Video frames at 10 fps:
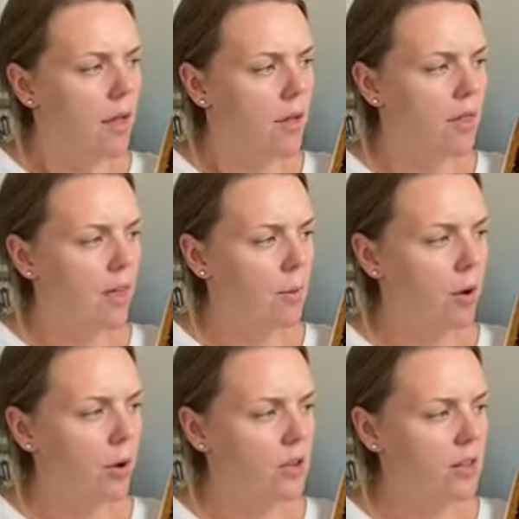They
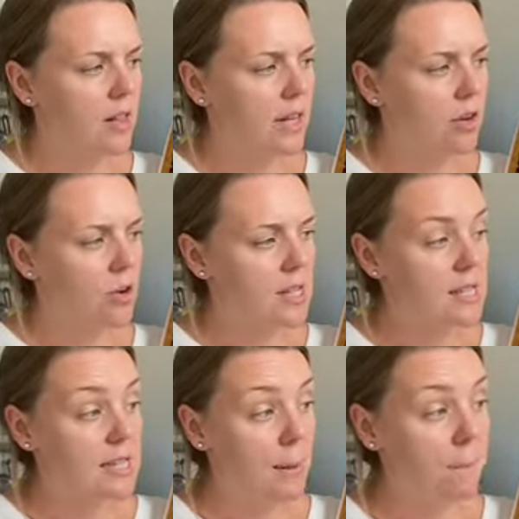were hustling
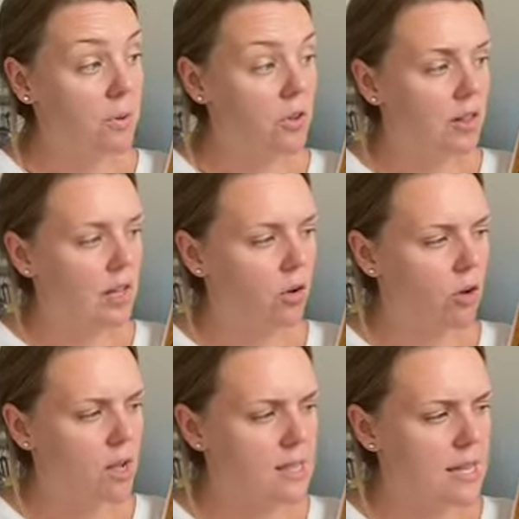noises and bustling
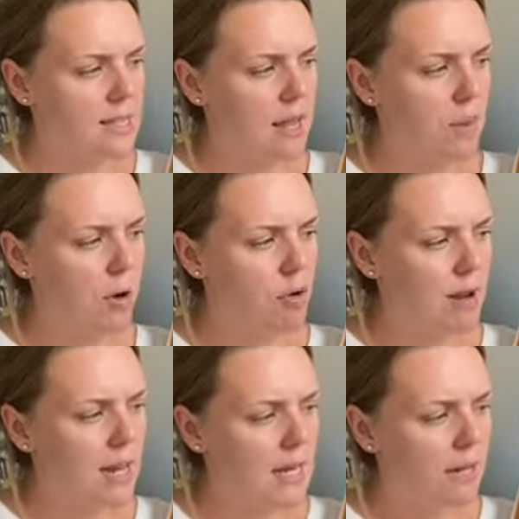noises. They were
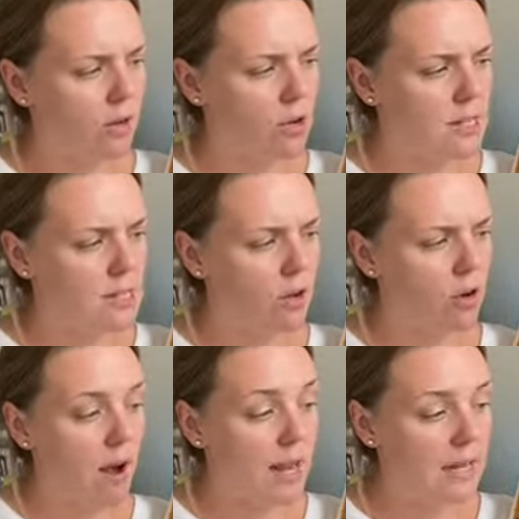crinkling noises and
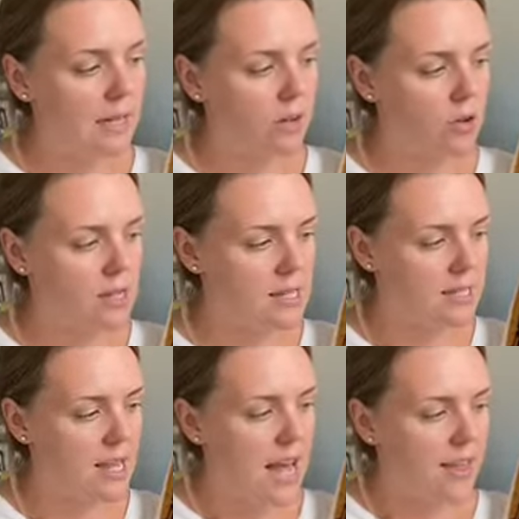crackling
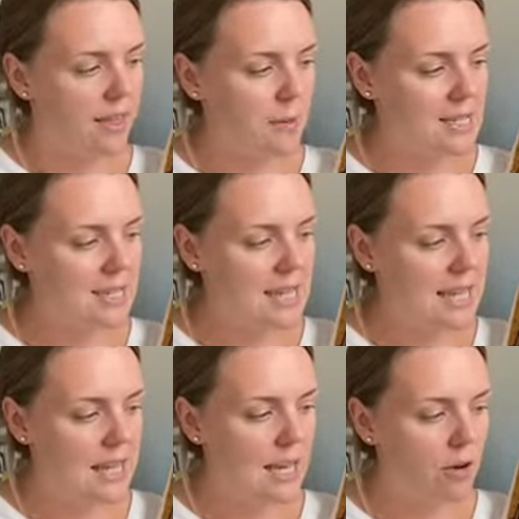noises. They were
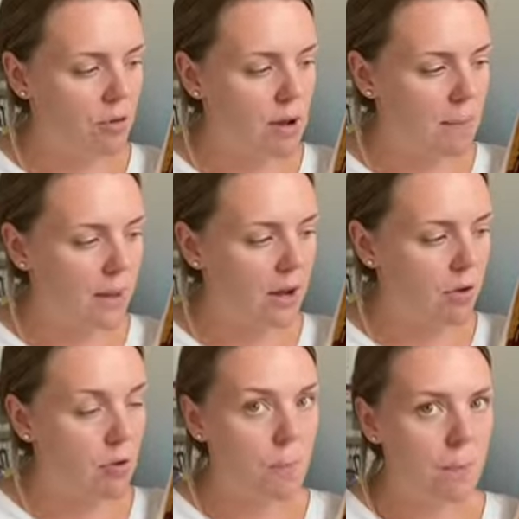sneaking, creeping,
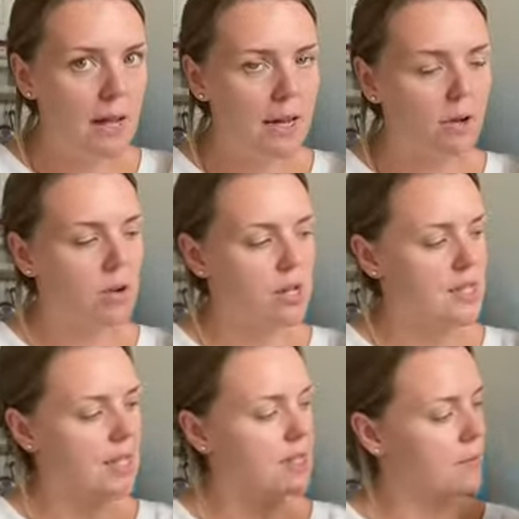crumpling
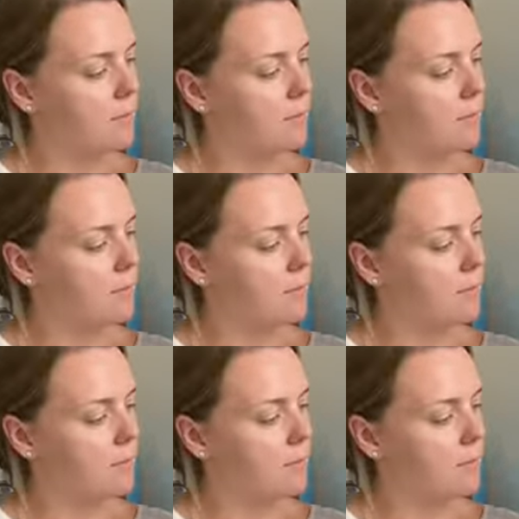noises.